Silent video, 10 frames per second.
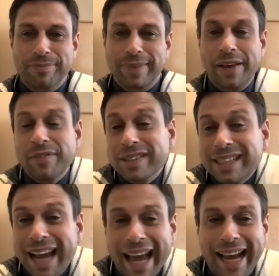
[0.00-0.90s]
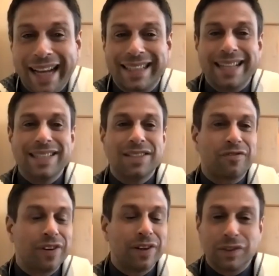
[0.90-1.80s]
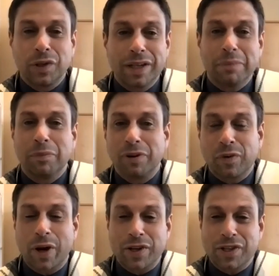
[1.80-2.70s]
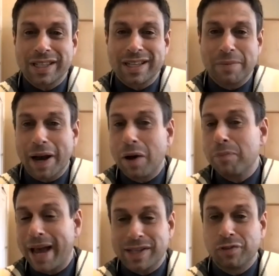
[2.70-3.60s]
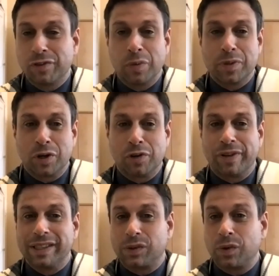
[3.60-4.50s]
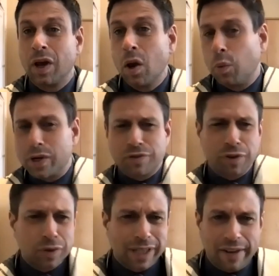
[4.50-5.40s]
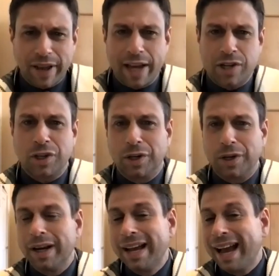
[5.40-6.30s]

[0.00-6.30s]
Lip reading: Even today, I tend to field a good number of questions about Passover observance. Which foods have a hechsher?